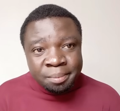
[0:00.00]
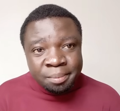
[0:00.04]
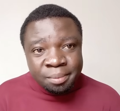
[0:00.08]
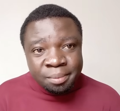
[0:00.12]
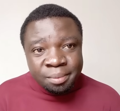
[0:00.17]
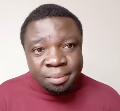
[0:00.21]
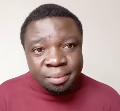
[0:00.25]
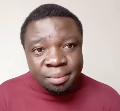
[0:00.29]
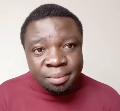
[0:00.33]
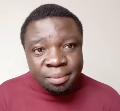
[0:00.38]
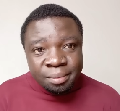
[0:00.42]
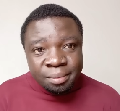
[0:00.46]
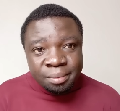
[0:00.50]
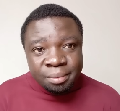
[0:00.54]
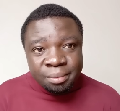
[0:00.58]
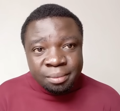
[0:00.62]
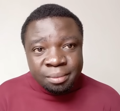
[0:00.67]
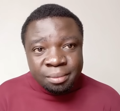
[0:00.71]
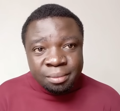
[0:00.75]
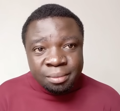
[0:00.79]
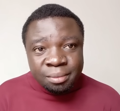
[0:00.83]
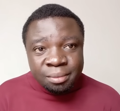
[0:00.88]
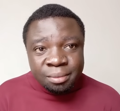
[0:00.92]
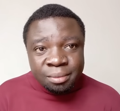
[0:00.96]

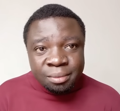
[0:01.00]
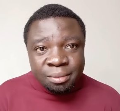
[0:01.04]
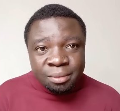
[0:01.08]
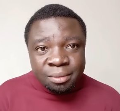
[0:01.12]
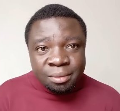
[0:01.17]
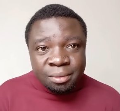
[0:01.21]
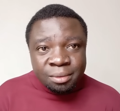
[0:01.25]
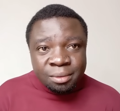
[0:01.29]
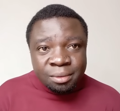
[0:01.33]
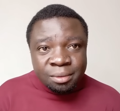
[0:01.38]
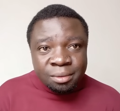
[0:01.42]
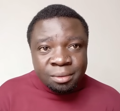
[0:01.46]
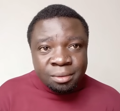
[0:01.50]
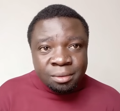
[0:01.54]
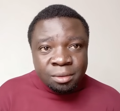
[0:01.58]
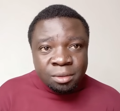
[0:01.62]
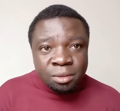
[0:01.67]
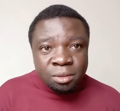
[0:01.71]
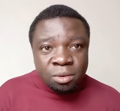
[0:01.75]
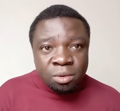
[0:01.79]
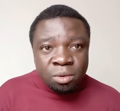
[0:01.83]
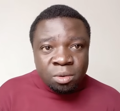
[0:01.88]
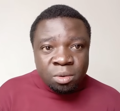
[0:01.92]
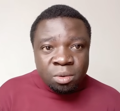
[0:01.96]

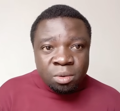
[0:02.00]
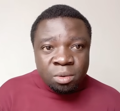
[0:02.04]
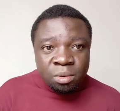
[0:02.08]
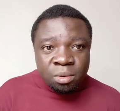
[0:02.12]
(silence)